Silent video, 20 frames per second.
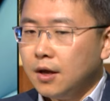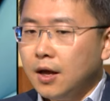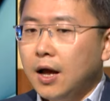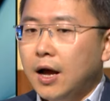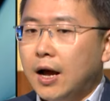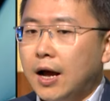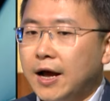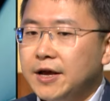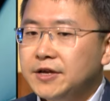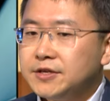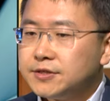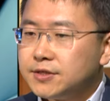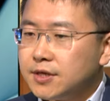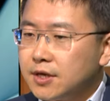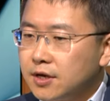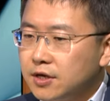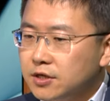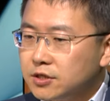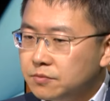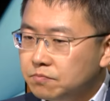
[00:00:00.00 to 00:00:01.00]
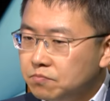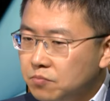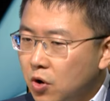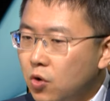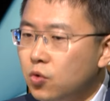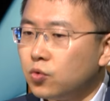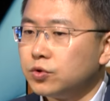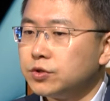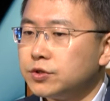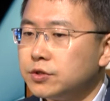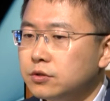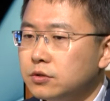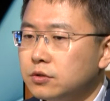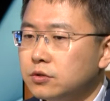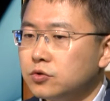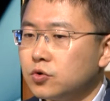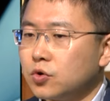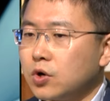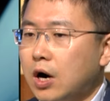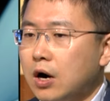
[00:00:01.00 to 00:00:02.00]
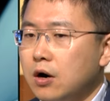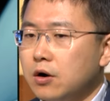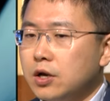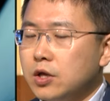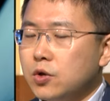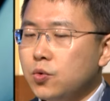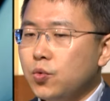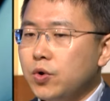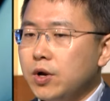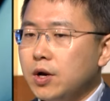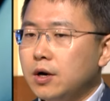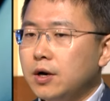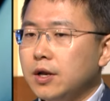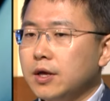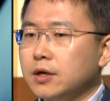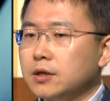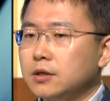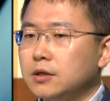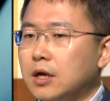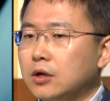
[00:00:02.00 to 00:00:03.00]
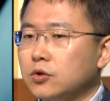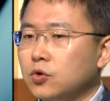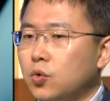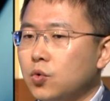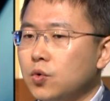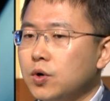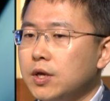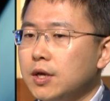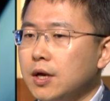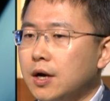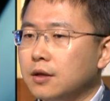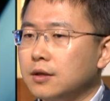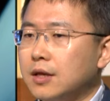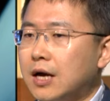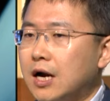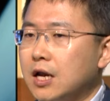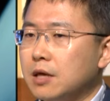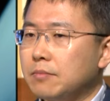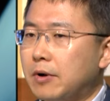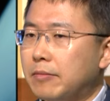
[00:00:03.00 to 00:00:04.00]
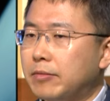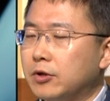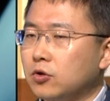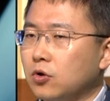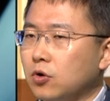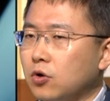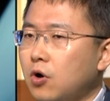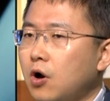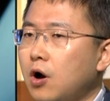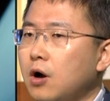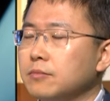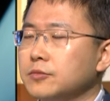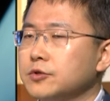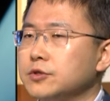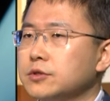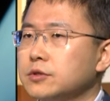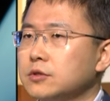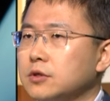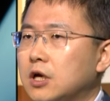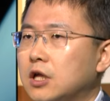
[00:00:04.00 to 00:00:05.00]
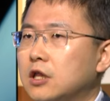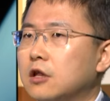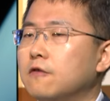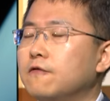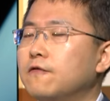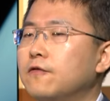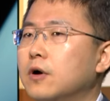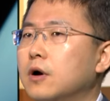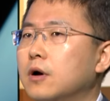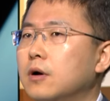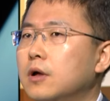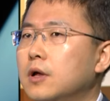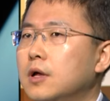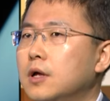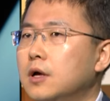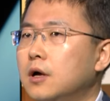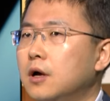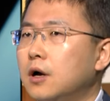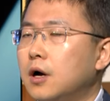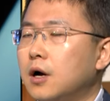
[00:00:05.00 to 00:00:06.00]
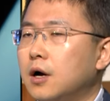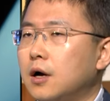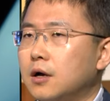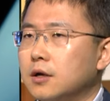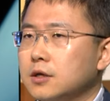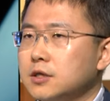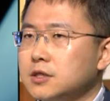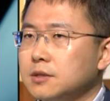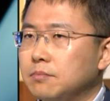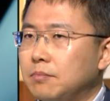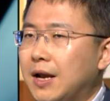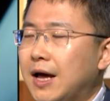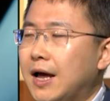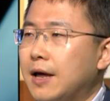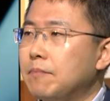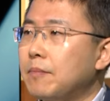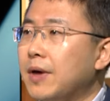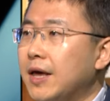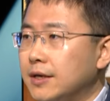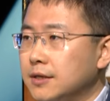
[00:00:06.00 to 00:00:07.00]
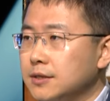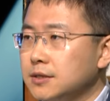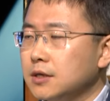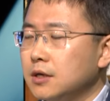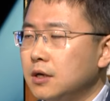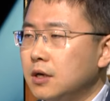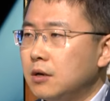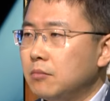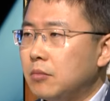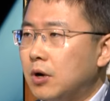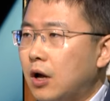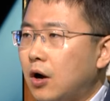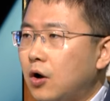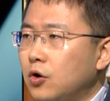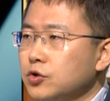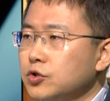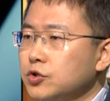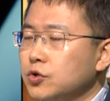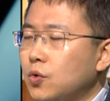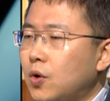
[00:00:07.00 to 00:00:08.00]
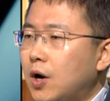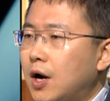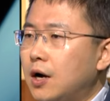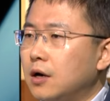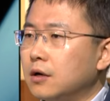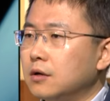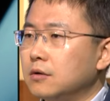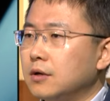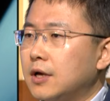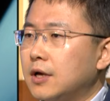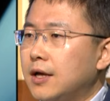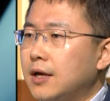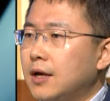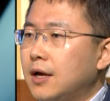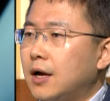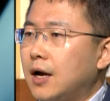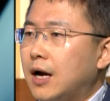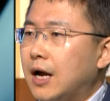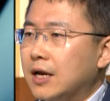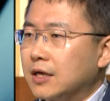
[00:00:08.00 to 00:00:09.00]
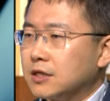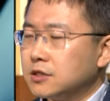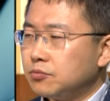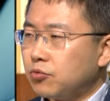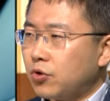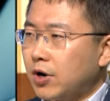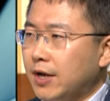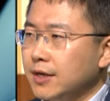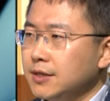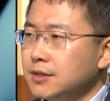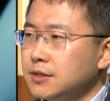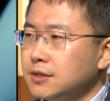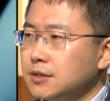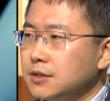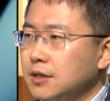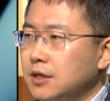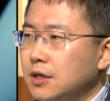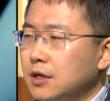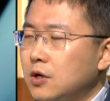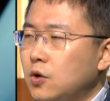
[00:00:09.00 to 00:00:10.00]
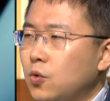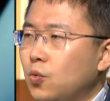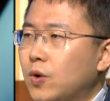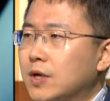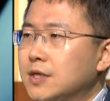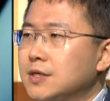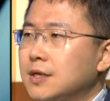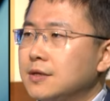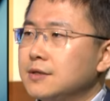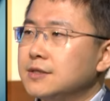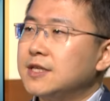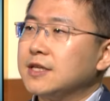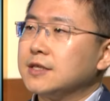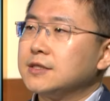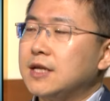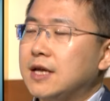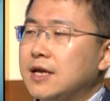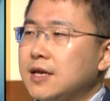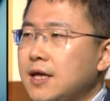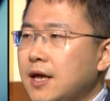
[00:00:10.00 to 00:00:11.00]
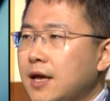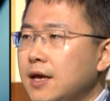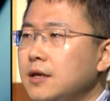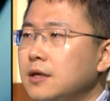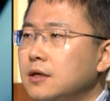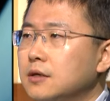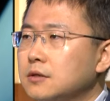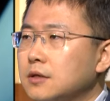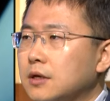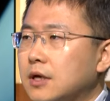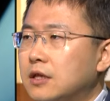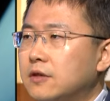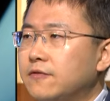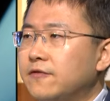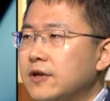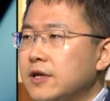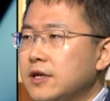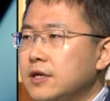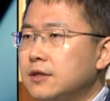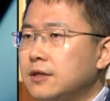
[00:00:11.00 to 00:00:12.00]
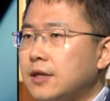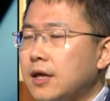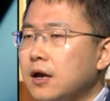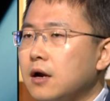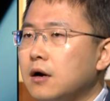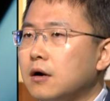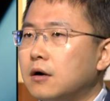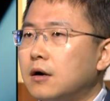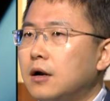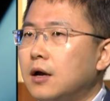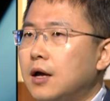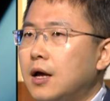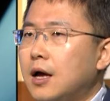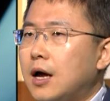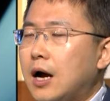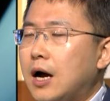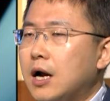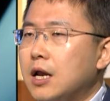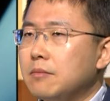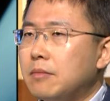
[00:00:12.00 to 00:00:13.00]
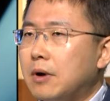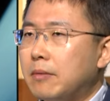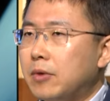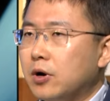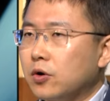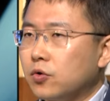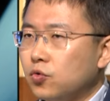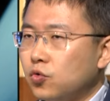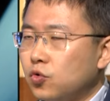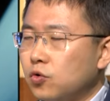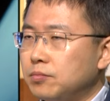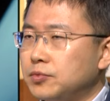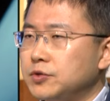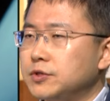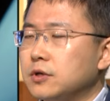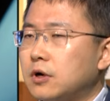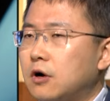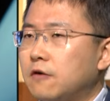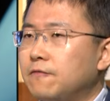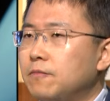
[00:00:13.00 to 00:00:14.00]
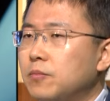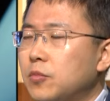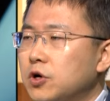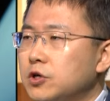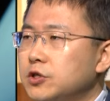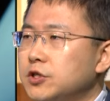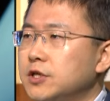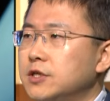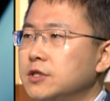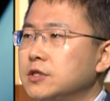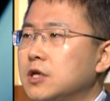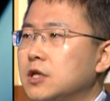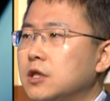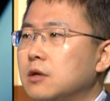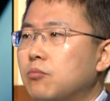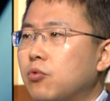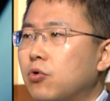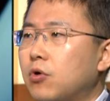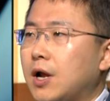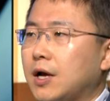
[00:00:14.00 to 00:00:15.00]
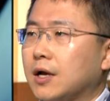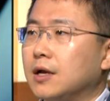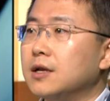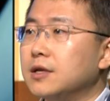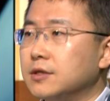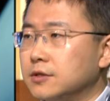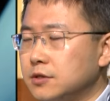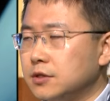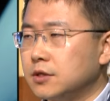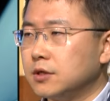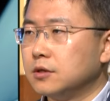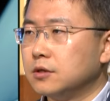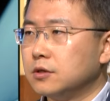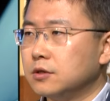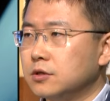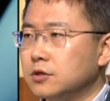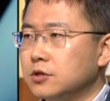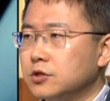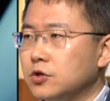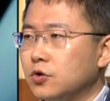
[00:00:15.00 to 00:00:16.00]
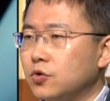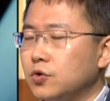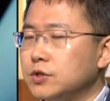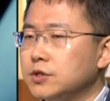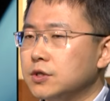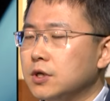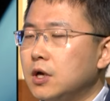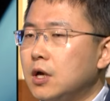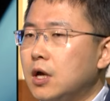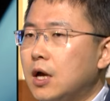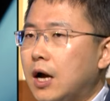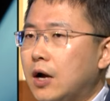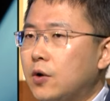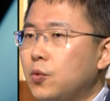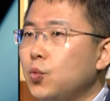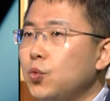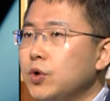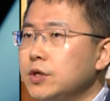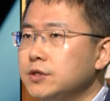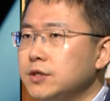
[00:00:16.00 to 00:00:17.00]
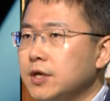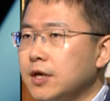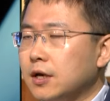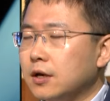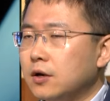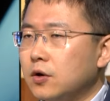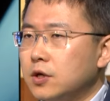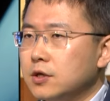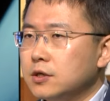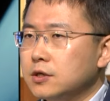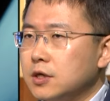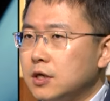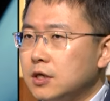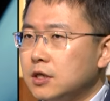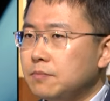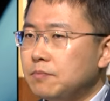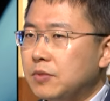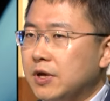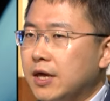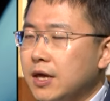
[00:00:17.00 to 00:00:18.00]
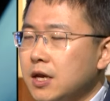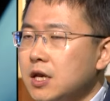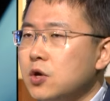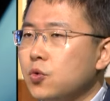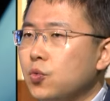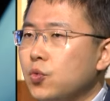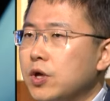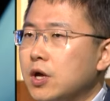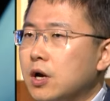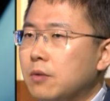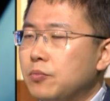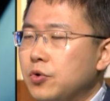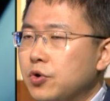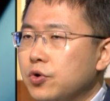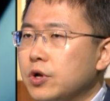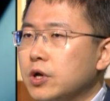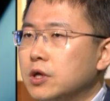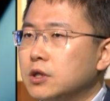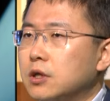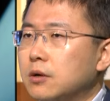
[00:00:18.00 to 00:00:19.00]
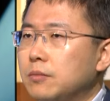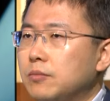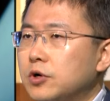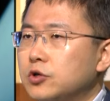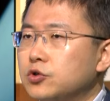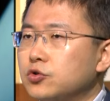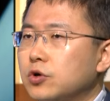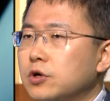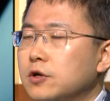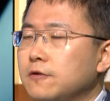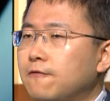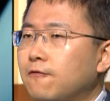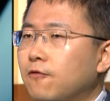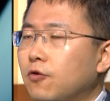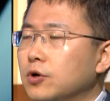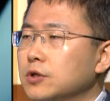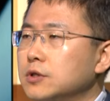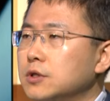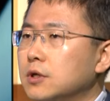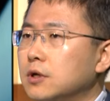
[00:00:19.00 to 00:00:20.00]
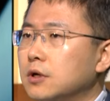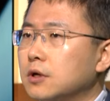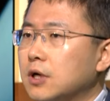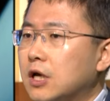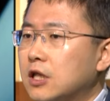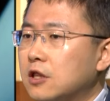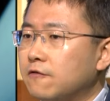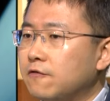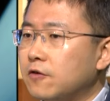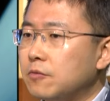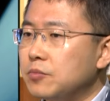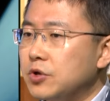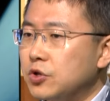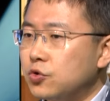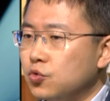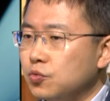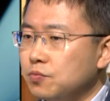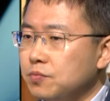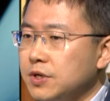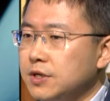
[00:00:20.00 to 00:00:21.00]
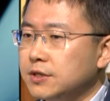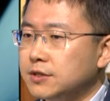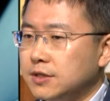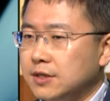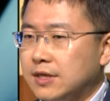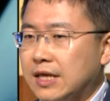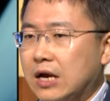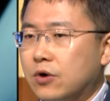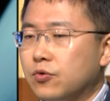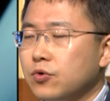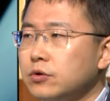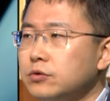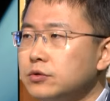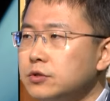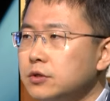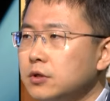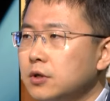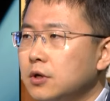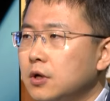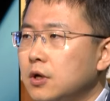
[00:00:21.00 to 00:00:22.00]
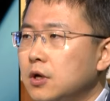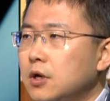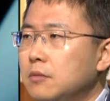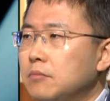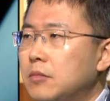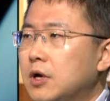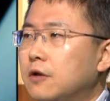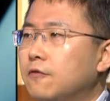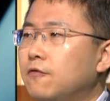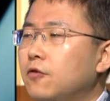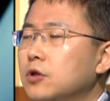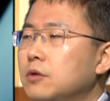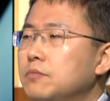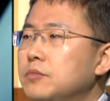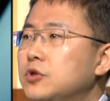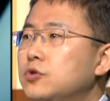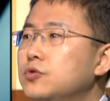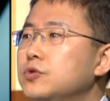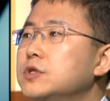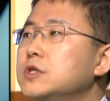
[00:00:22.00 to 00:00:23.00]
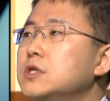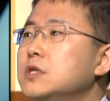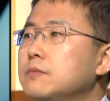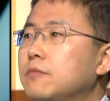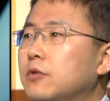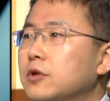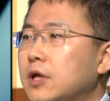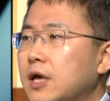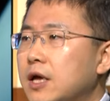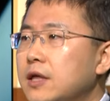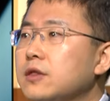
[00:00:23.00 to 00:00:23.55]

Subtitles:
I think it's both. So currently we are linked not only on Alibaba.com's kind of supply base, but also on AliExpress, 1688, kind of the entire Alibaba groups of merchants and the product list. So we think in the beginning we are building the majority for the kind of a B2B scenarios, but for the B2C, for the end